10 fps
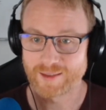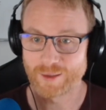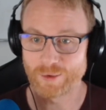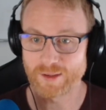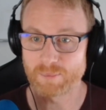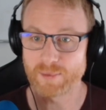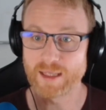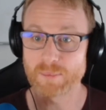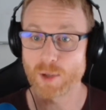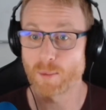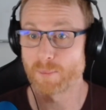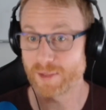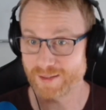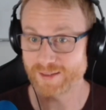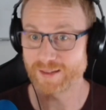There is a better
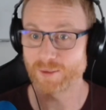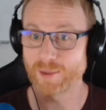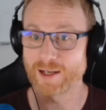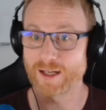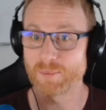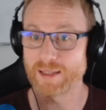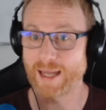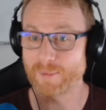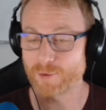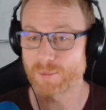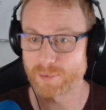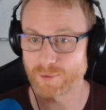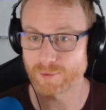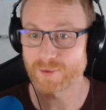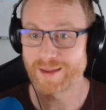probability that we're going to be able to
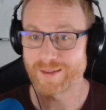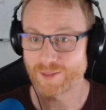build